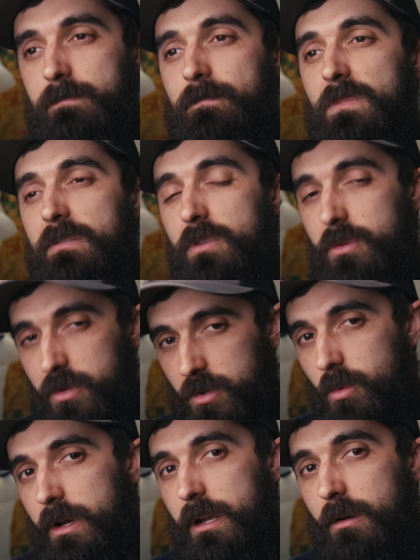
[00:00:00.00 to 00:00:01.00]
If you do
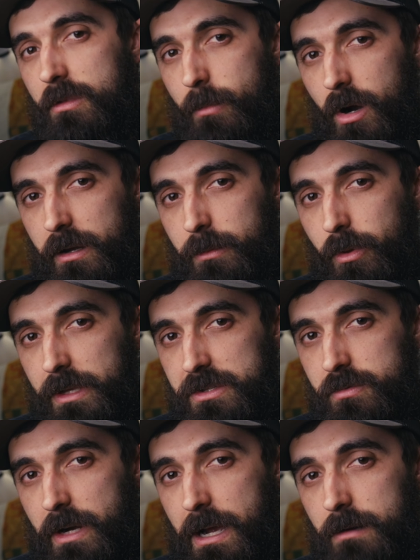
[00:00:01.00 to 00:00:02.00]
want to go the marketplace
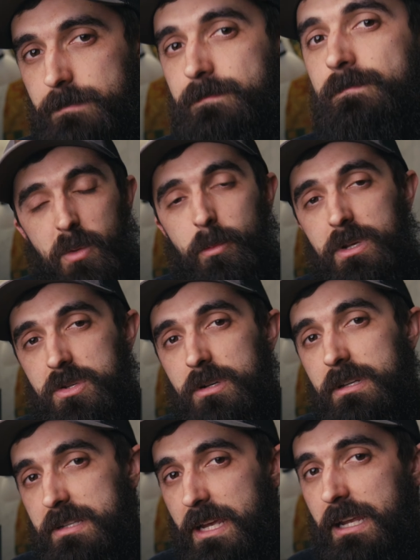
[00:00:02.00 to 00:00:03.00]
route, be sure
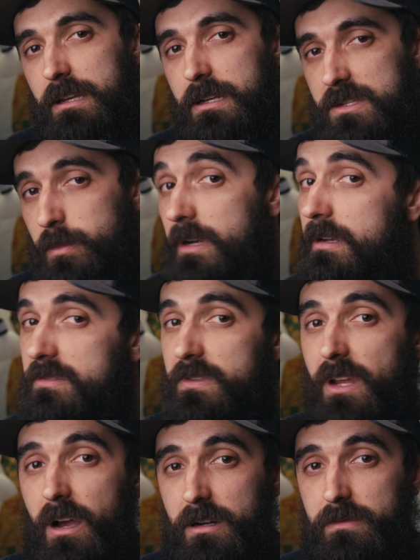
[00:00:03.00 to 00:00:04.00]
to take an experienced
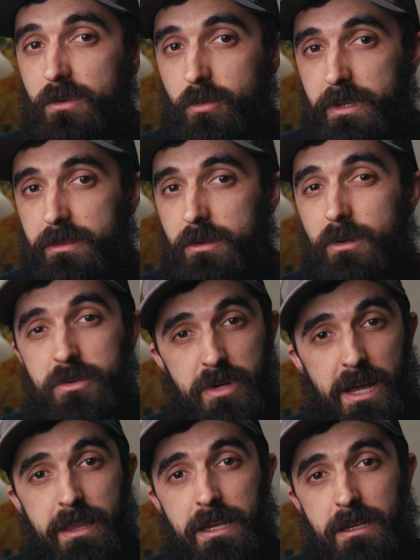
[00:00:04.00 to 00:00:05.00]
photographer with you to
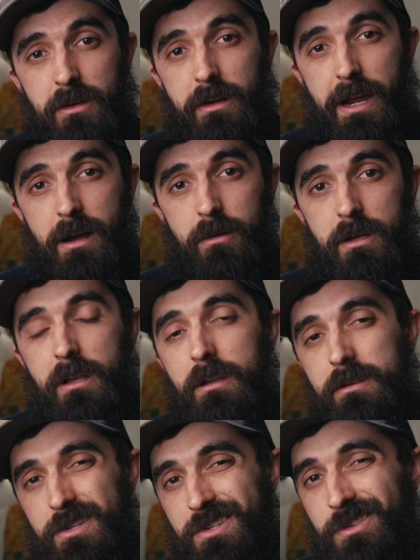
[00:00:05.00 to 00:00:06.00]
try that gear out.
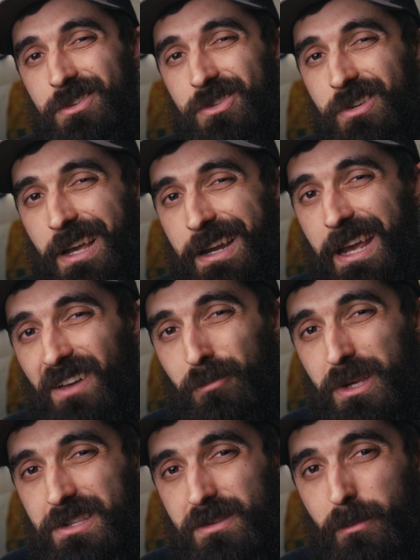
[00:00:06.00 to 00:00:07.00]
just so that you kind of have
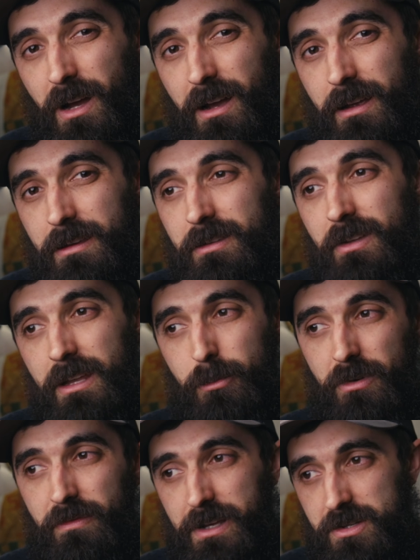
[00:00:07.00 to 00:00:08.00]
peace of mind and a
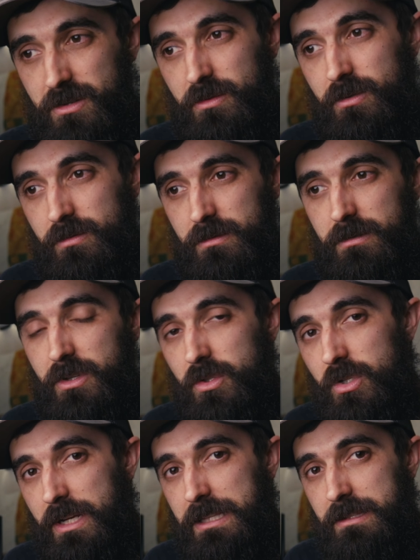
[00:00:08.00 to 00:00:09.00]
professional to
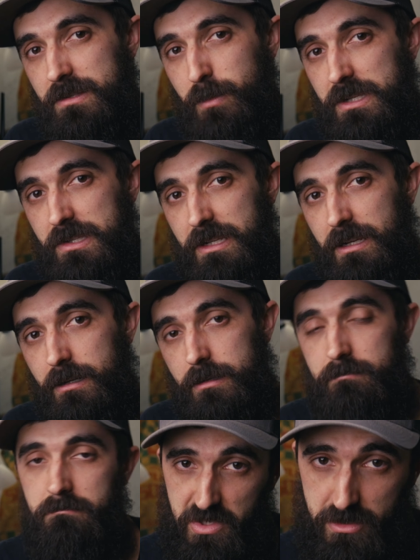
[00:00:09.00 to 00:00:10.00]
look at this piece of gear
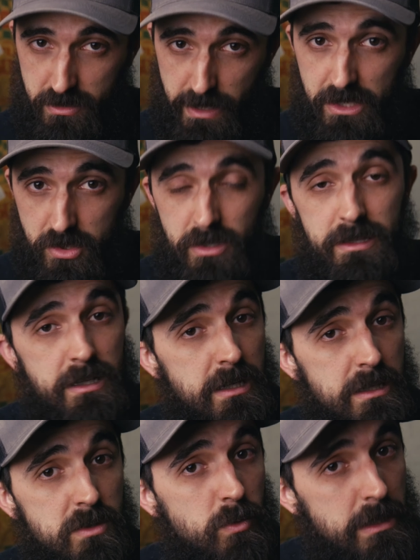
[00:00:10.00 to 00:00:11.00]
to make sure that it
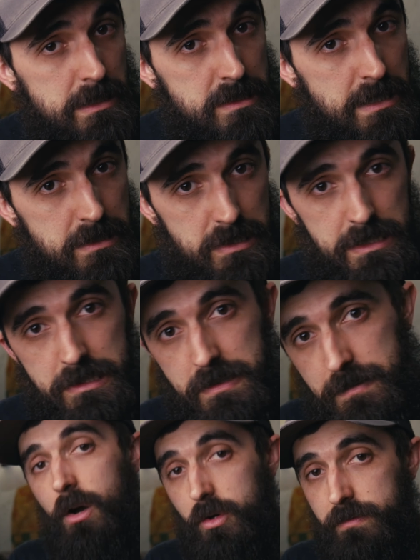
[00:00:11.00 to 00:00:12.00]
is what it says it is.
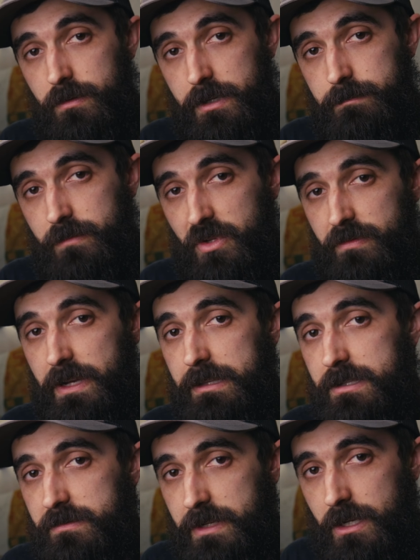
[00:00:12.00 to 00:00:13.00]
Hopefully you found
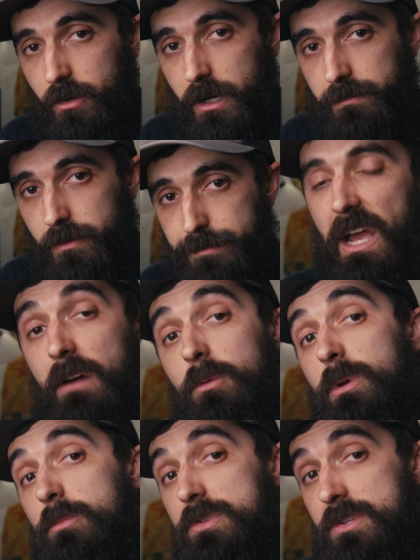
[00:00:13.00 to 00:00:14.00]
this video helpful. I
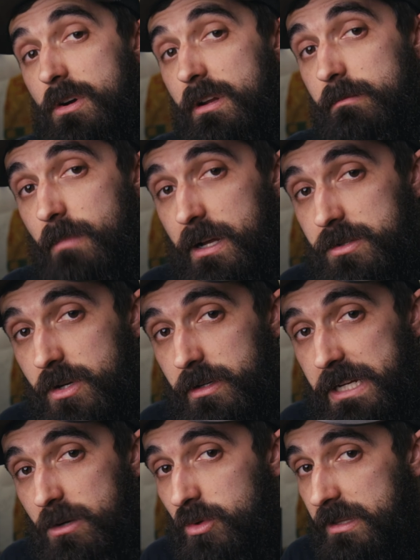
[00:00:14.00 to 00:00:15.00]
remember starting my
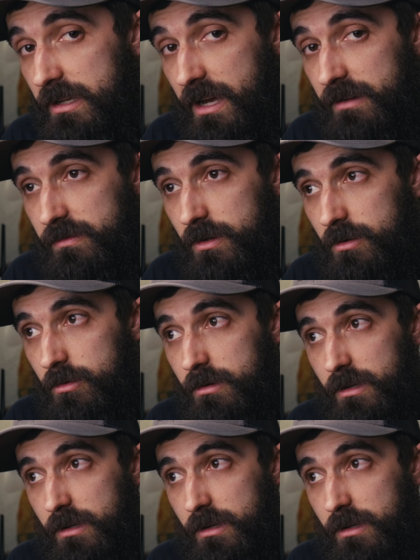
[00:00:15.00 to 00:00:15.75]
journey with an iPhone.